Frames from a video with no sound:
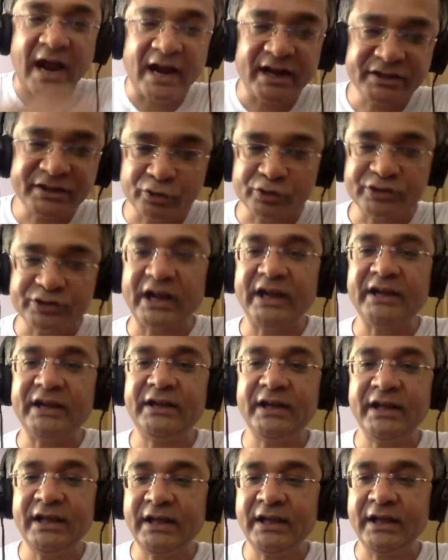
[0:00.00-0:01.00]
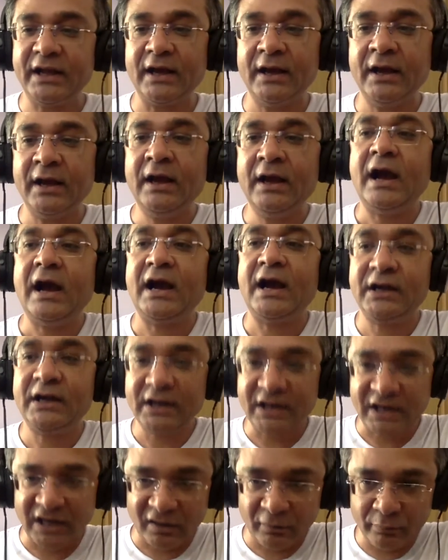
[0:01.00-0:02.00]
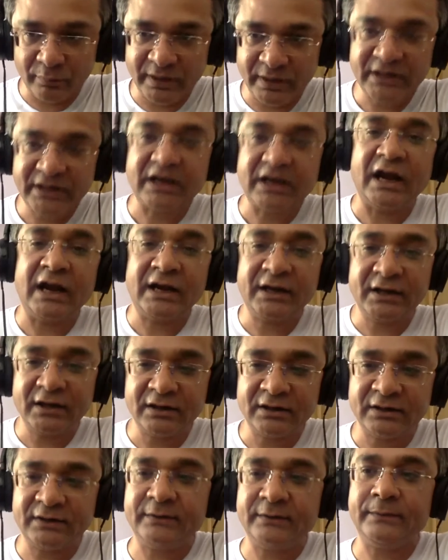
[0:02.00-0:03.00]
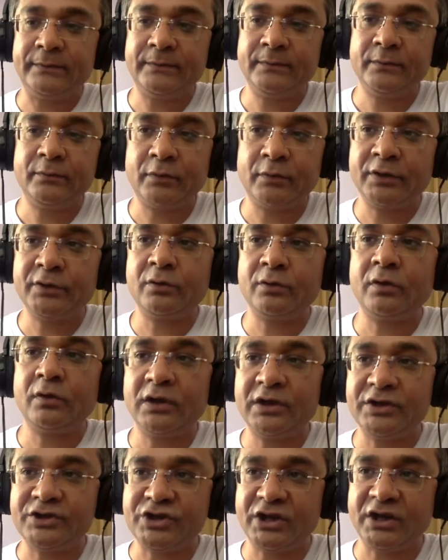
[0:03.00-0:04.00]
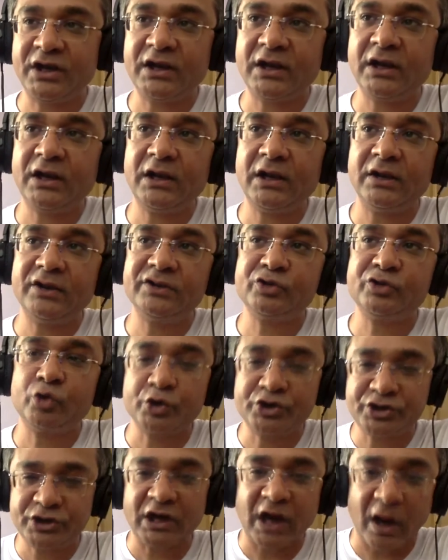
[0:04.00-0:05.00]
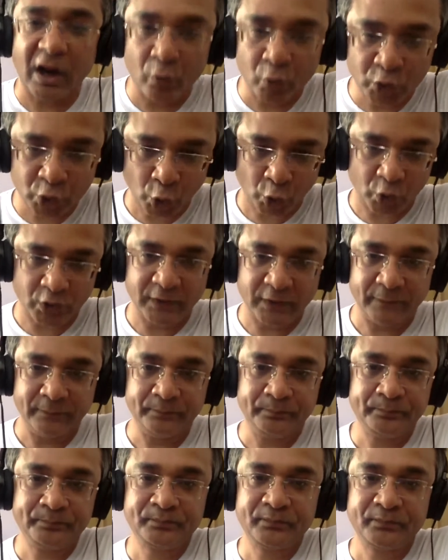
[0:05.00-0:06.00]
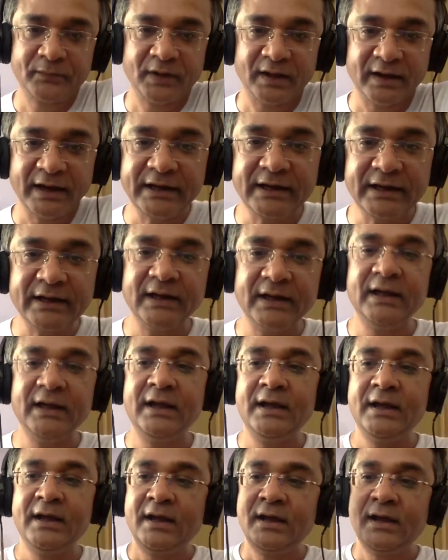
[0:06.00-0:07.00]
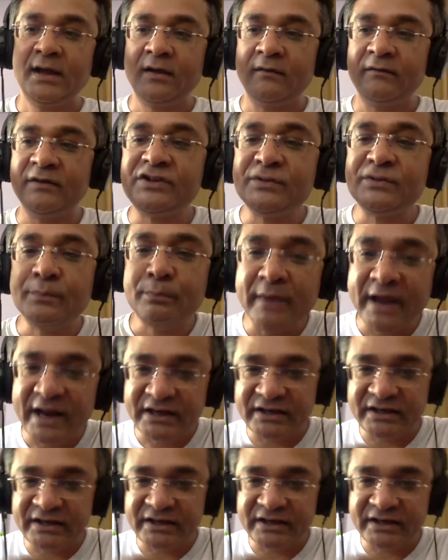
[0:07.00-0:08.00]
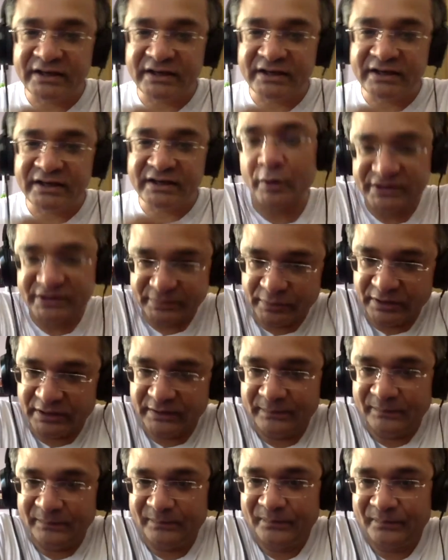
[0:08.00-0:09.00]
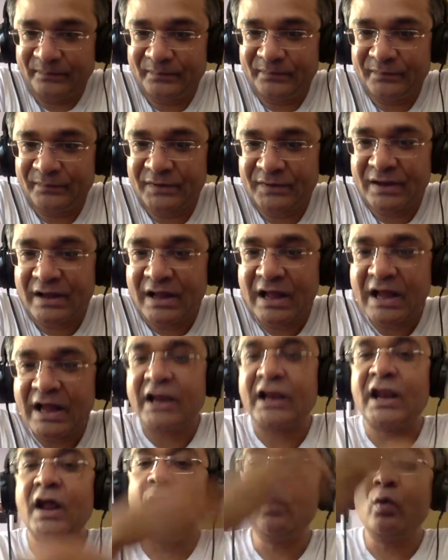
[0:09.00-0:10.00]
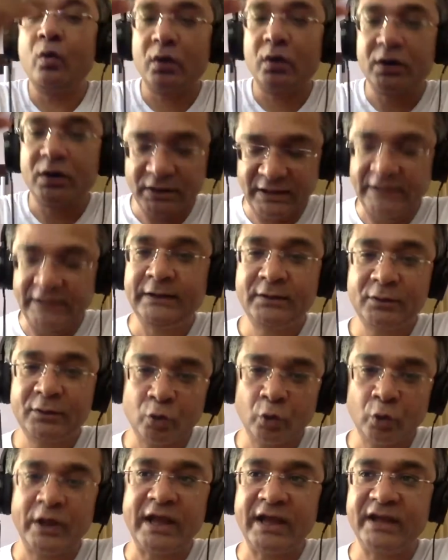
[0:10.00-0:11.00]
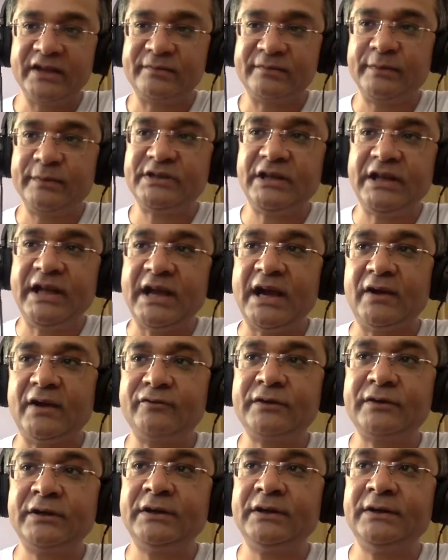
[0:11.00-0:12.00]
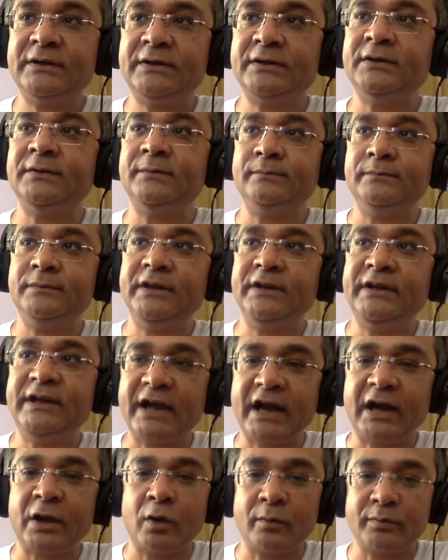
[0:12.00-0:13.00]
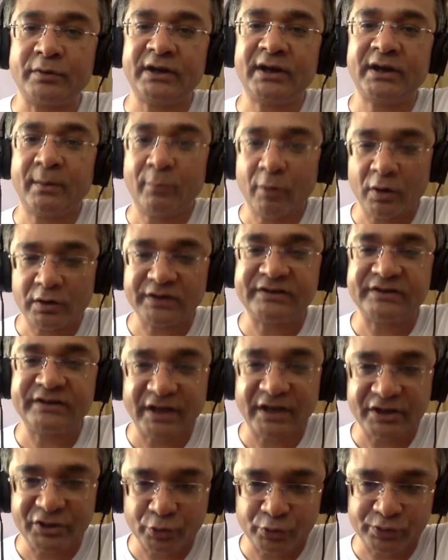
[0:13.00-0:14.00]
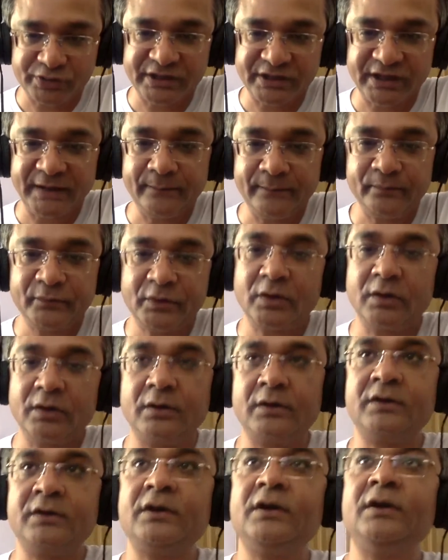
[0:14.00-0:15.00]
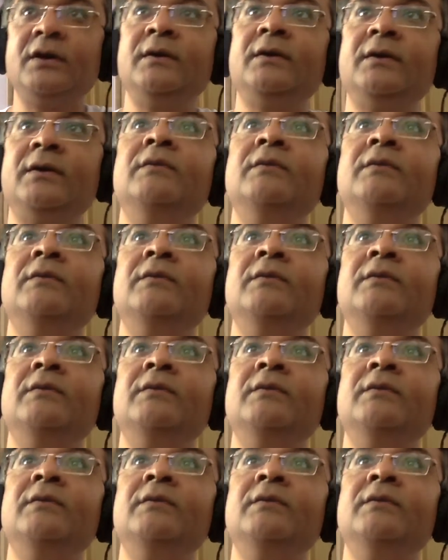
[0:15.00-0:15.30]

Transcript: a society and a government and a what do you call a general social outlook, right? Which made this glory possible. Now, in today, especially after India adopted democracy, I should say, or uh,